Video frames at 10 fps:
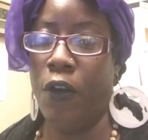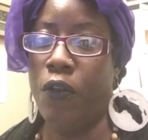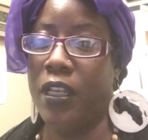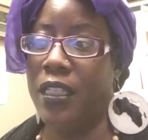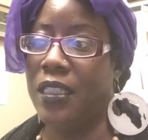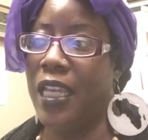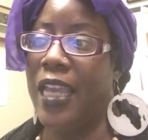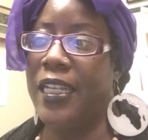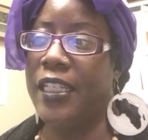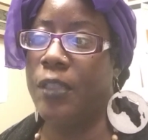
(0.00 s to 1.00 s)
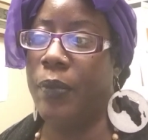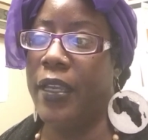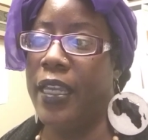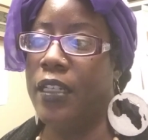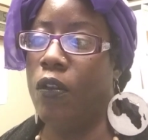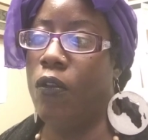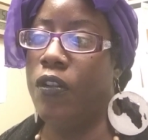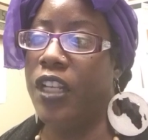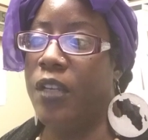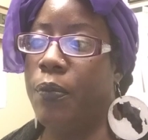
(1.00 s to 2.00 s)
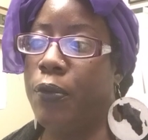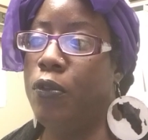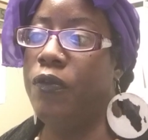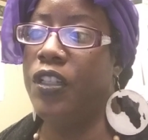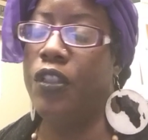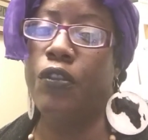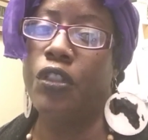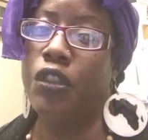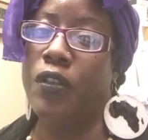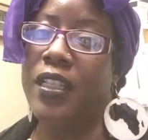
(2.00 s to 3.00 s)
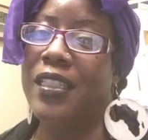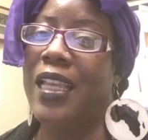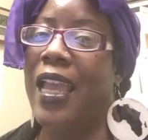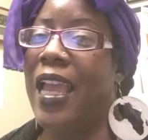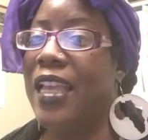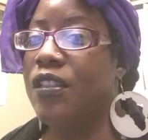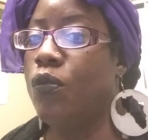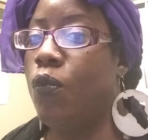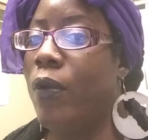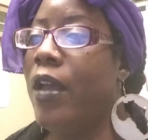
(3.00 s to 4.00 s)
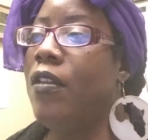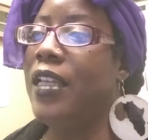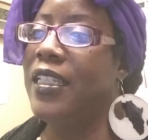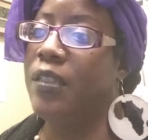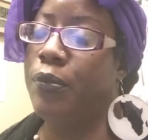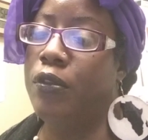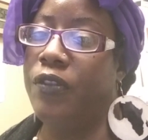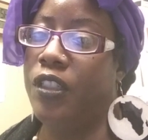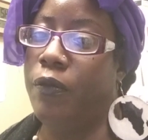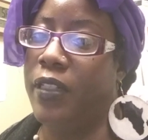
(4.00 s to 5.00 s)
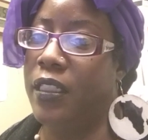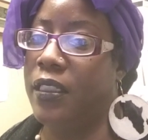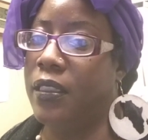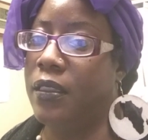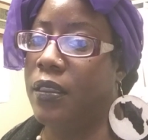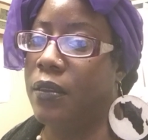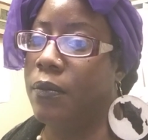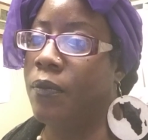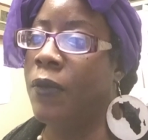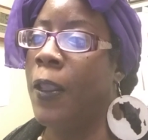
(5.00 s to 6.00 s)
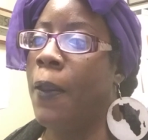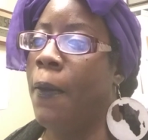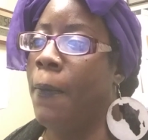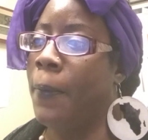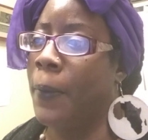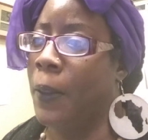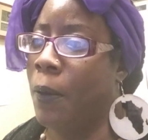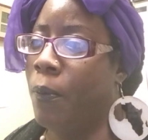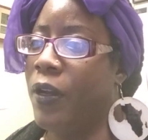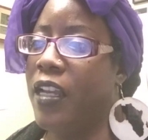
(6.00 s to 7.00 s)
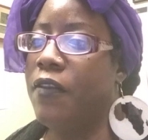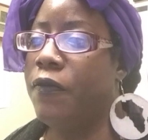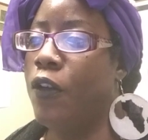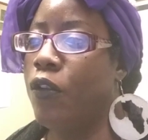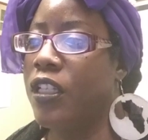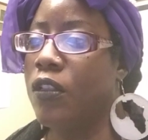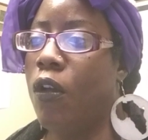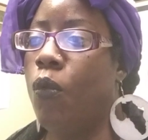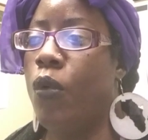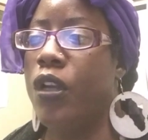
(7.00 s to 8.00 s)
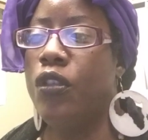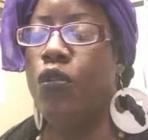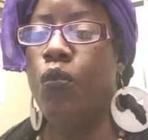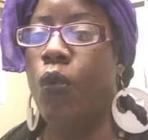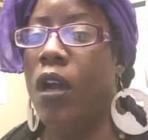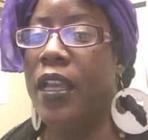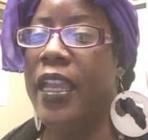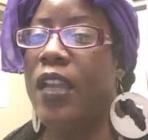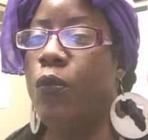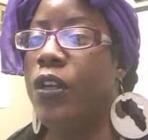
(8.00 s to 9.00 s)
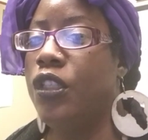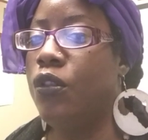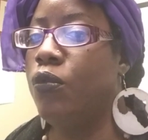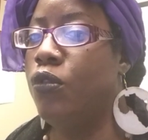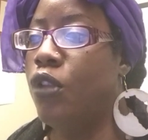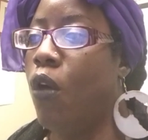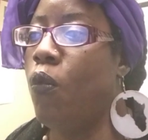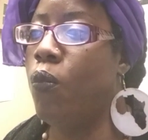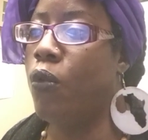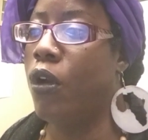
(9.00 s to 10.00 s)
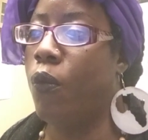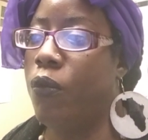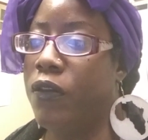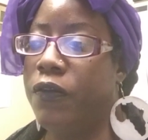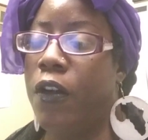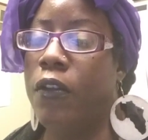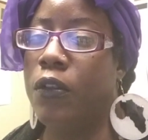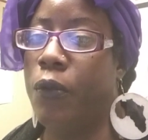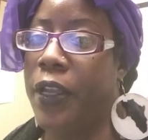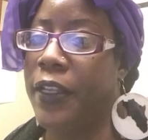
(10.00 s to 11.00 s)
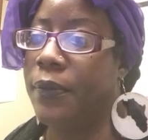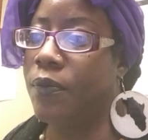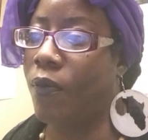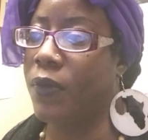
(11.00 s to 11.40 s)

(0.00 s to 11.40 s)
Focus and expand on improving your strengths as well as improving your weaknesses. But focus on what you want, and what you don't want will fall away.